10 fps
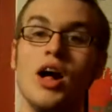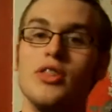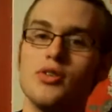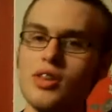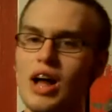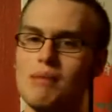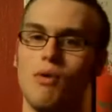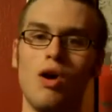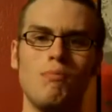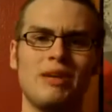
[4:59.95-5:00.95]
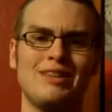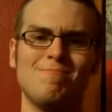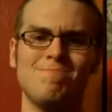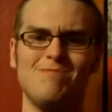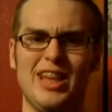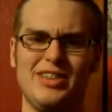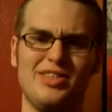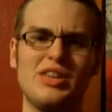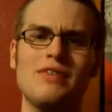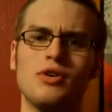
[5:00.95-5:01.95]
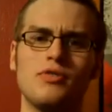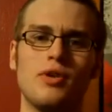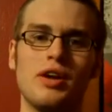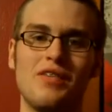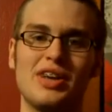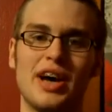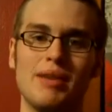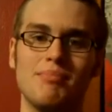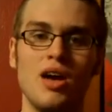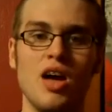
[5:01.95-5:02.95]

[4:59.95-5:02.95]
There's a lot more, but let's save those for another time.